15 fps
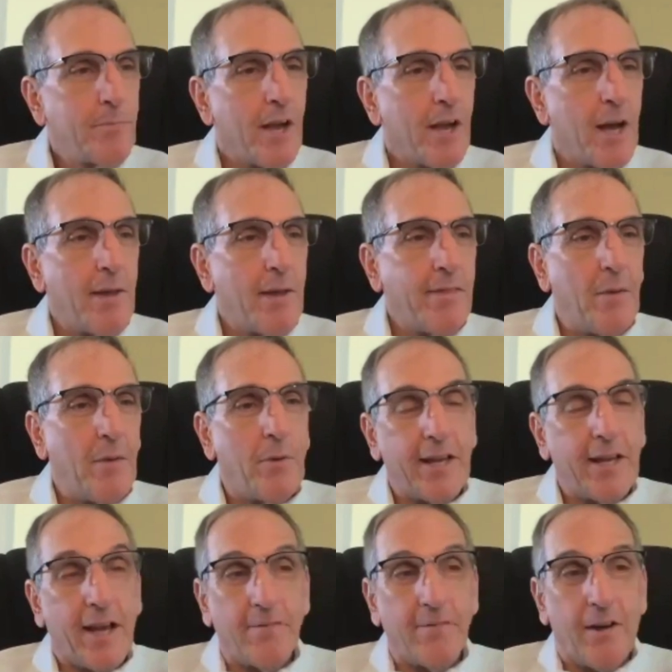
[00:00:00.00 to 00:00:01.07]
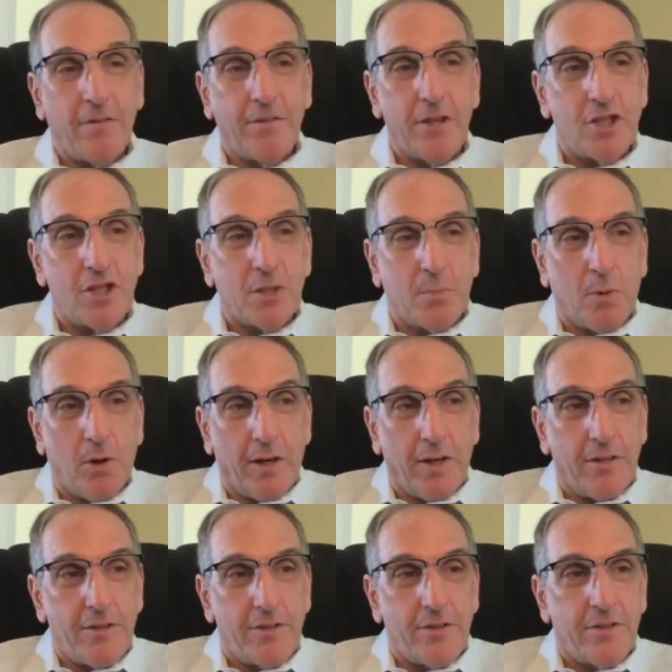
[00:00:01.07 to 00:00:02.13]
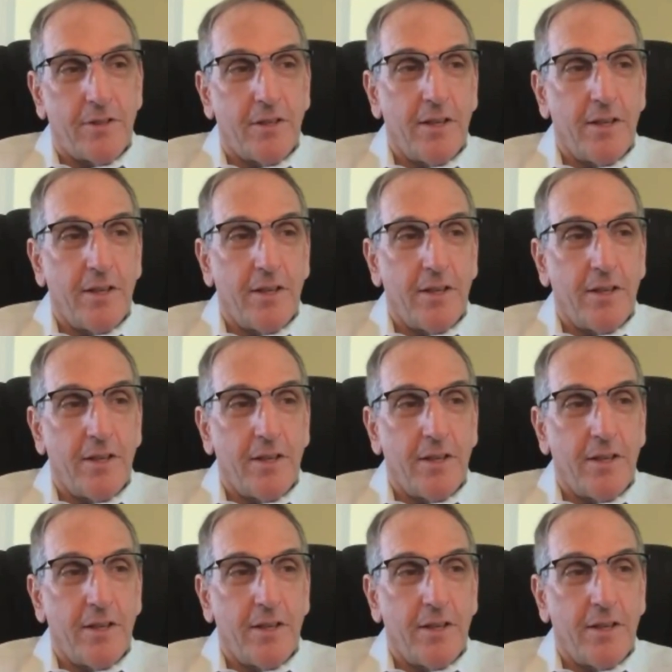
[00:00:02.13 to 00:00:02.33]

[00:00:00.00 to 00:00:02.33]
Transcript: And then when he got involved in sports,